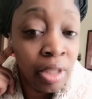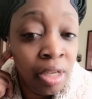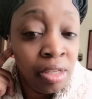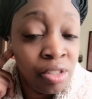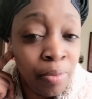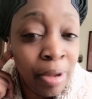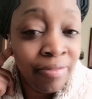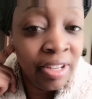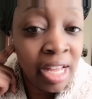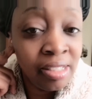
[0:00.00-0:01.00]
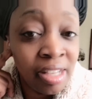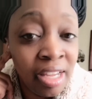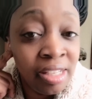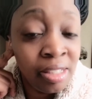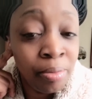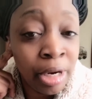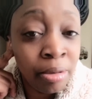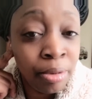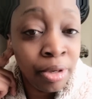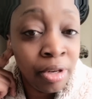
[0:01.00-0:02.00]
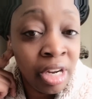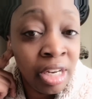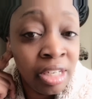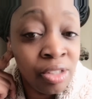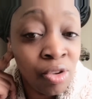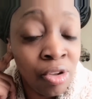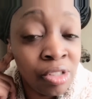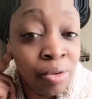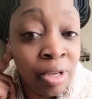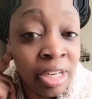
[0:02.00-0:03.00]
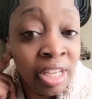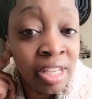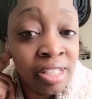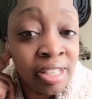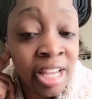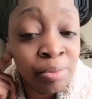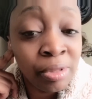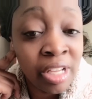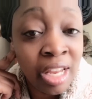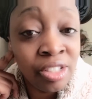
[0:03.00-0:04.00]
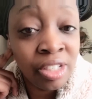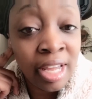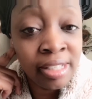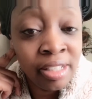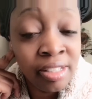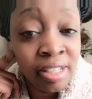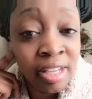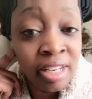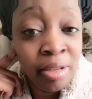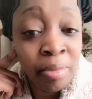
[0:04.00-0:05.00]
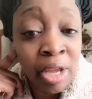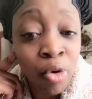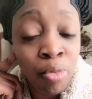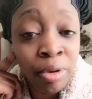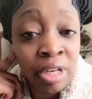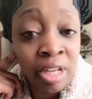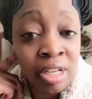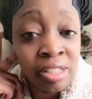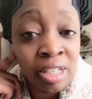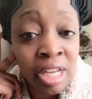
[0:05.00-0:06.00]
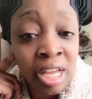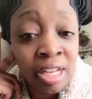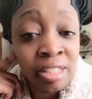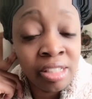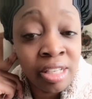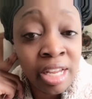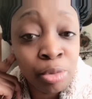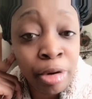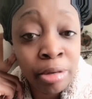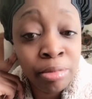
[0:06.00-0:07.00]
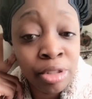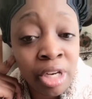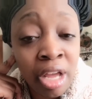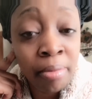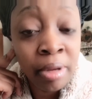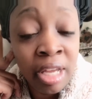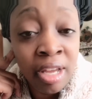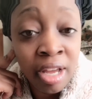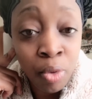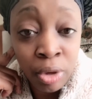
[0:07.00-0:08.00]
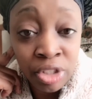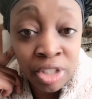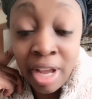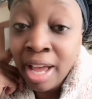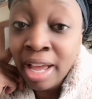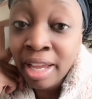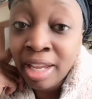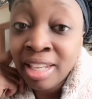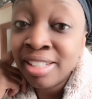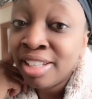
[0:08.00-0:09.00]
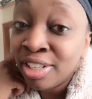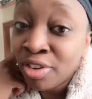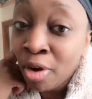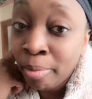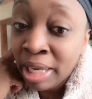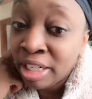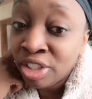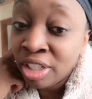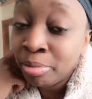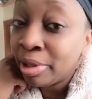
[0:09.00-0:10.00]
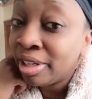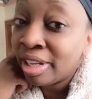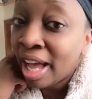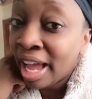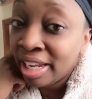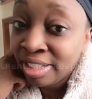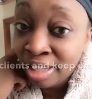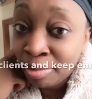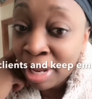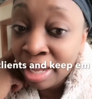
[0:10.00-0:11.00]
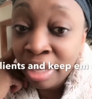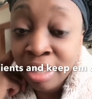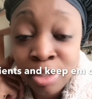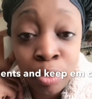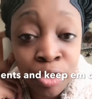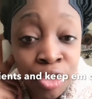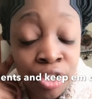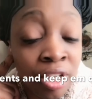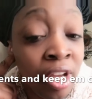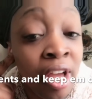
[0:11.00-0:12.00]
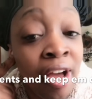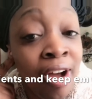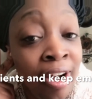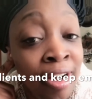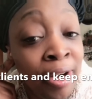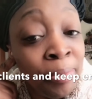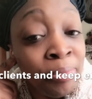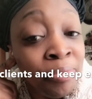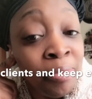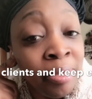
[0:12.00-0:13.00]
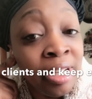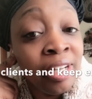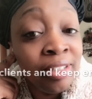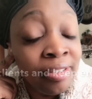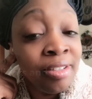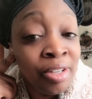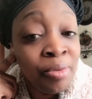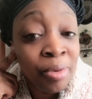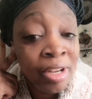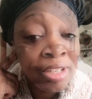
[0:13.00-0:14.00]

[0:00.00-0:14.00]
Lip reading: So my fiance, he's a barber, and he's also going to get his cosmetology license, and he may open a salon / barbershop, which I intend on managing, but I ain't tell him that yet, so shh. But we're going to do